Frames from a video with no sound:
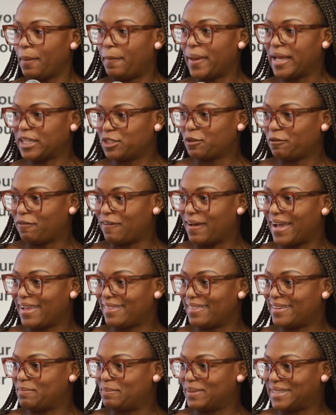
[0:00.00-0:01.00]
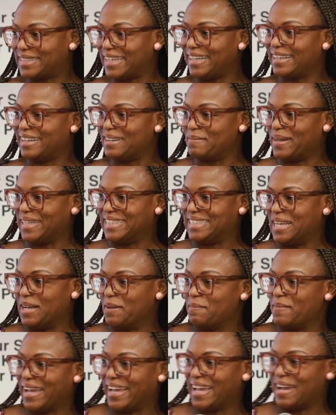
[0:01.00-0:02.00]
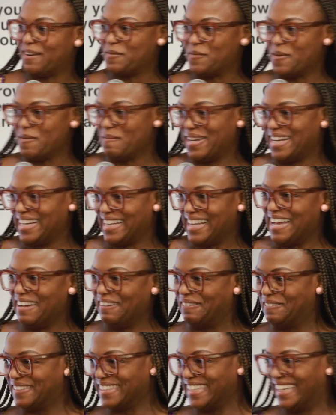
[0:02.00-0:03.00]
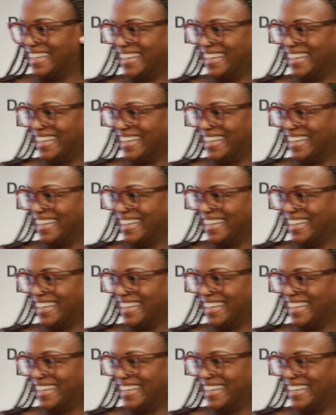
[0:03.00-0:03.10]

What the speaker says: petrified that Bettina might tell me I have 1 minute left.